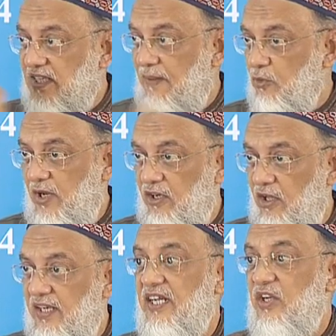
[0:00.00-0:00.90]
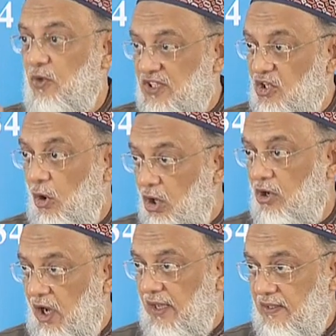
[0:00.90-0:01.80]
stamp you had on it, it was a
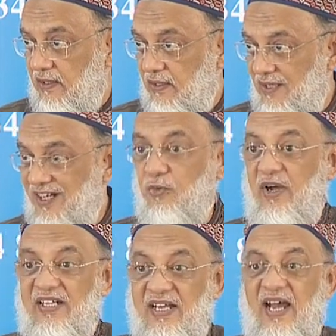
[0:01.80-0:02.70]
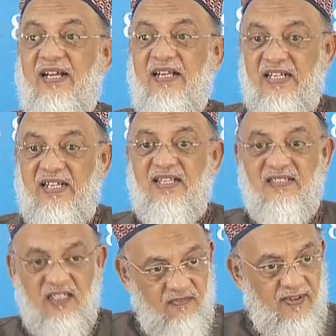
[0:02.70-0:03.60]
gold coin. It had
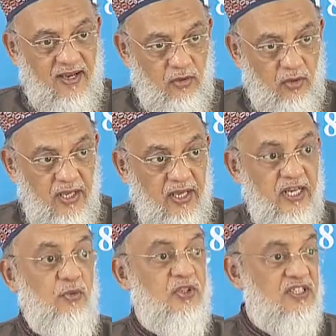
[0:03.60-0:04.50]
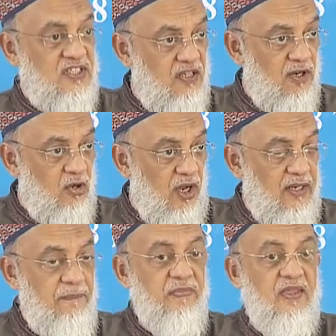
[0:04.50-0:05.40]
intrinsic value. It was a silver
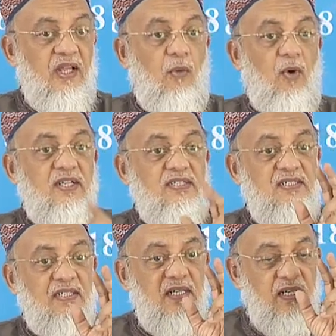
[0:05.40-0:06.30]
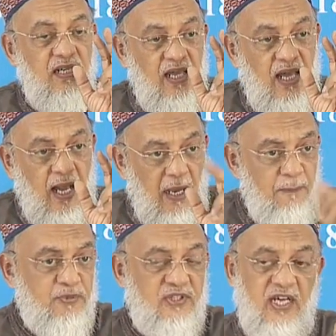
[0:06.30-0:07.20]
coin. Now what is the
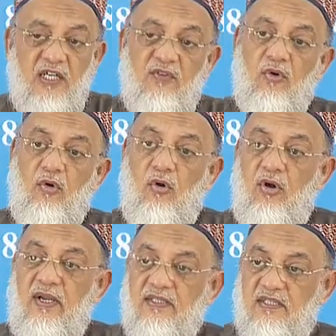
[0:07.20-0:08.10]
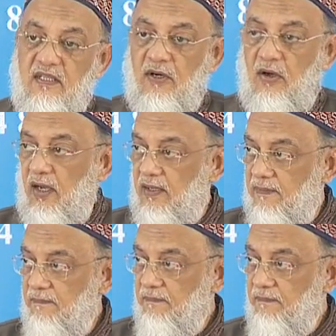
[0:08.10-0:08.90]
upside of a gold and silver coin?